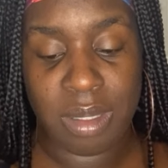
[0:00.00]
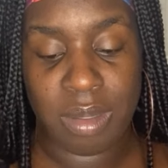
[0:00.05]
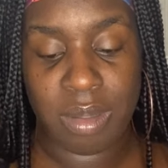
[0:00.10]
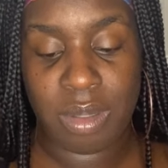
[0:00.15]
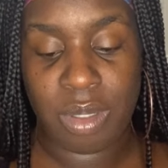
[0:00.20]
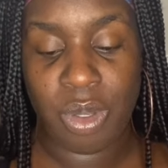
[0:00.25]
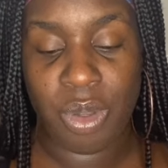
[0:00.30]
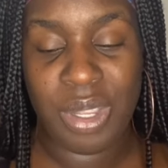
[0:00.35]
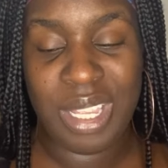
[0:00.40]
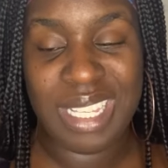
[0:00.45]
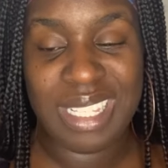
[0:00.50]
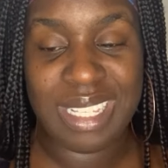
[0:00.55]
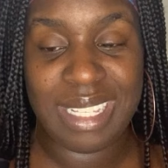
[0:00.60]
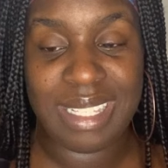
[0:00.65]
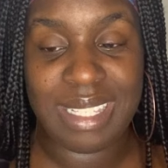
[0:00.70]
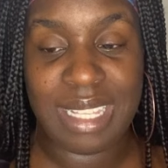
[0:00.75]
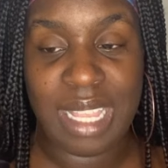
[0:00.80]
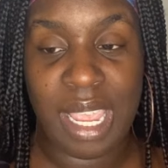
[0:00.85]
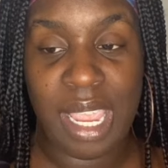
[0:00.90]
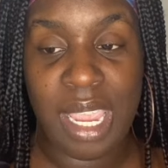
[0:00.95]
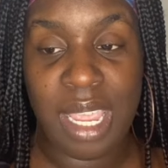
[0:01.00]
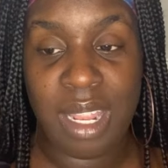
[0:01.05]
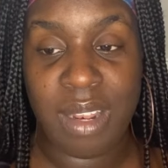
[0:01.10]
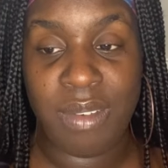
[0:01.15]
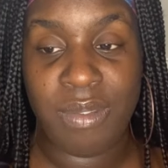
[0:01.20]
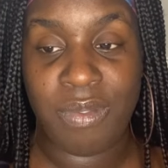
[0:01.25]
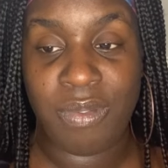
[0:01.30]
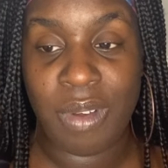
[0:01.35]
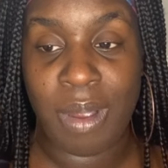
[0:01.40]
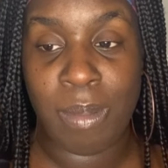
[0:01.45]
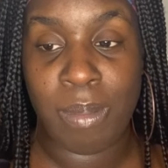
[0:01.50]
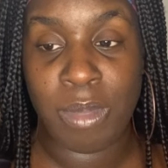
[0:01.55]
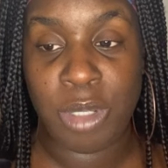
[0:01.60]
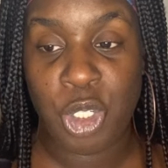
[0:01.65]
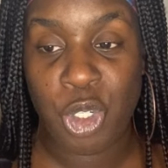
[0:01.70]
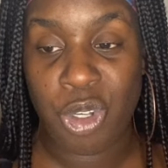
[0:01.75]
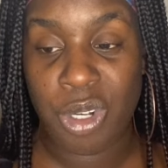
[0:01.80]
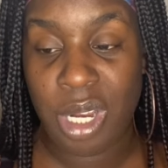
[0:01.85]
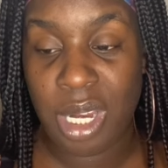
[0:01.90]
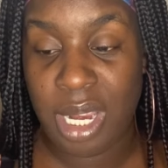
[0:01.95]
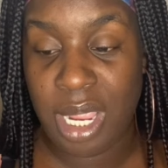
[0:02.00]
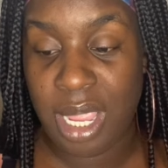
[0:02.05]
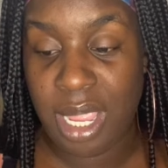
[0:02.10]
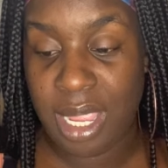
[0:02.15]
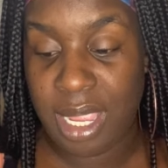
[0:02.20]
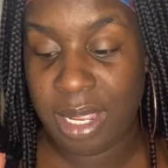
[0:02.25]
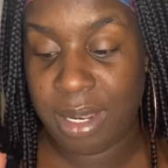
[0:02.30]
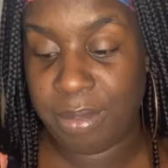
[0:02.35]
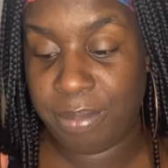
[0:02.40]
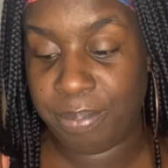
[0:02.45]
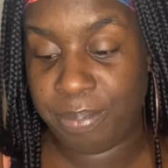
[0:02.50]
So it's a saying from Trinidad.